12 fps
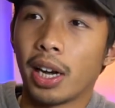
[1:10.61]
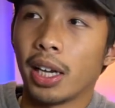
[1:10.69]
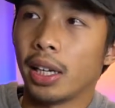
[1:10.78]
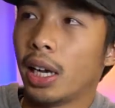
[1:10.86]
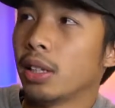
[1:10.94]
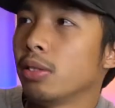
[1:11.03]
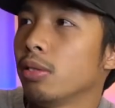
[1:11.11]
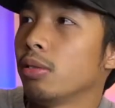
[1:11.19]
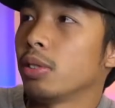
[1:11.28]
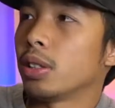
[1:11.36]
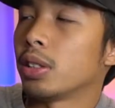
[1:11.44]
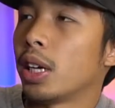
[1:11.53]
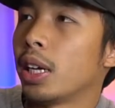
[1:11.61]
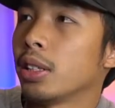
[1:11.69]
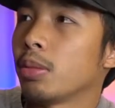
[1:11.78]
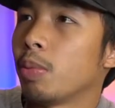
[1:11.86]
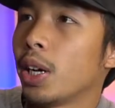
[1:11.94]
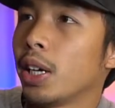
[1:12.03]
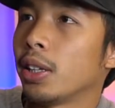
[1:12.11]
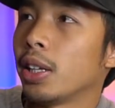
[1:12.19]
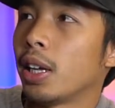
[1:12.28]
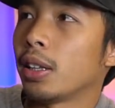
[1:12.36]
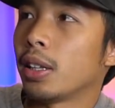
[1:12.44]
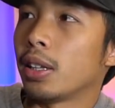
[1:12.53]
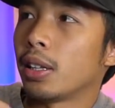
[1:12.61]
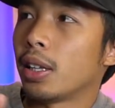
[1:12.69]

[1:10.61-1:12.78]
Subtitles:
I don't know the science behind that.